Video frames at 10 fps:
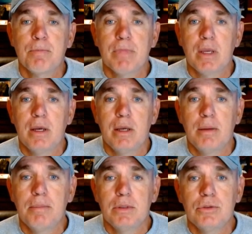uh,
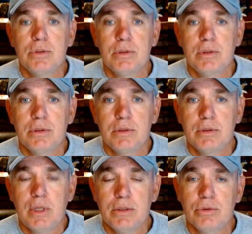
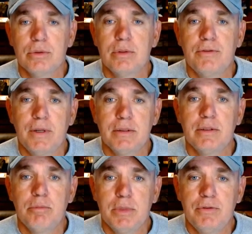central defensive
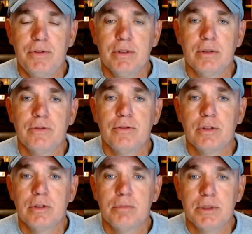midfielder for
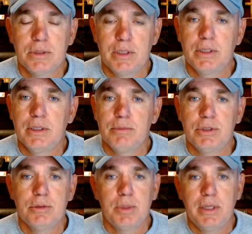Muskingum. She's
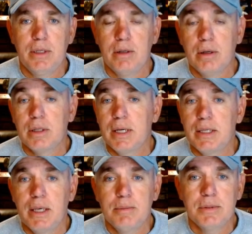played in all nine
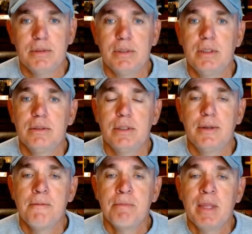games this season.
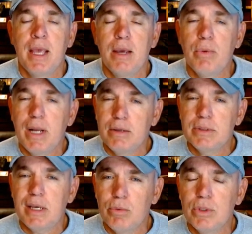And when I was at
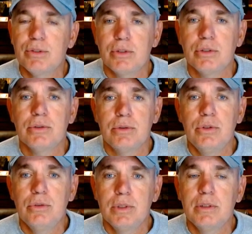Wooster, you
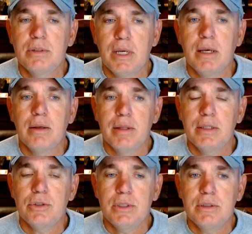could tell like she's a